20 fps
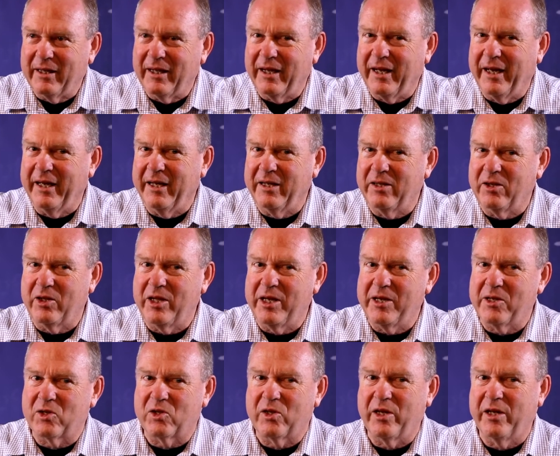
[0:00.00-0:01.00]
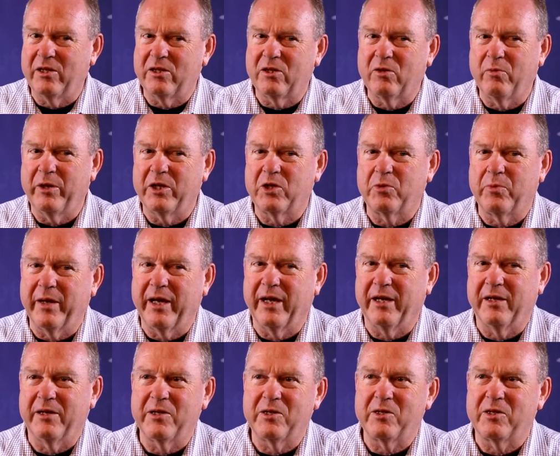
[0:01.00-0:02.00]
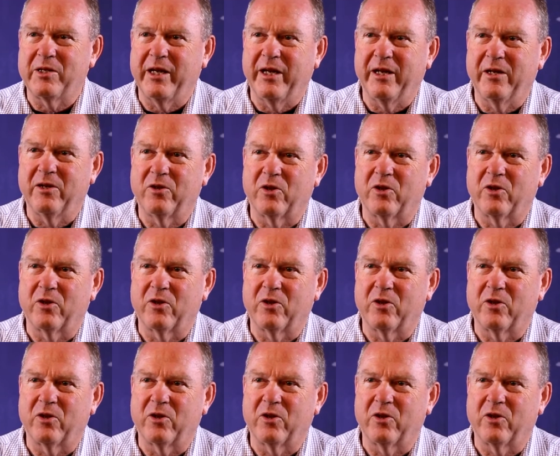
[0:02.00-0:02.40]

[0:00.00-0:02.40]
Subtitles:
And the extent to which we understand